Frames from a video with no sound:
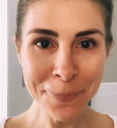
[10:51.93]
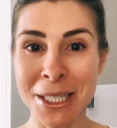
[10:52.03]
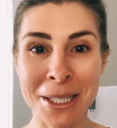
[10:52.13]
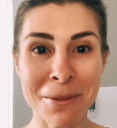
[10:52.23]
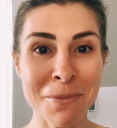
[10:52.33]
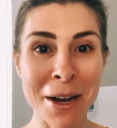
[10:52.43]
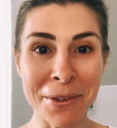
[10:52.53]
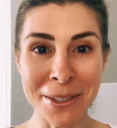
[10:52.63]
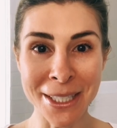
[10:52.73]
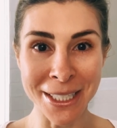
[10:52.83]
It
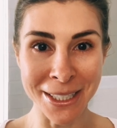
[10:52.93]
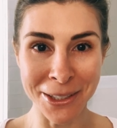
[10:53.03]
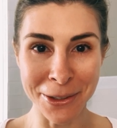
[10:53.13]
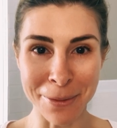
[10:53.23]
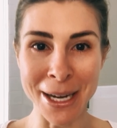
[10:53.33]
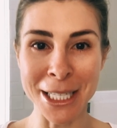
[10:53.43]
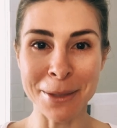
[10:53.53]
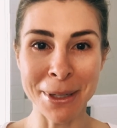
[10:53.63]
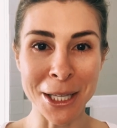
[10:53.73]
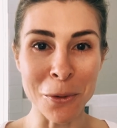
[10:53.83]
never ceases to amaze
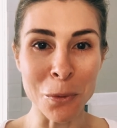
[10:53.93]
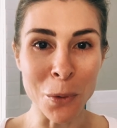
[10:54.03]
me that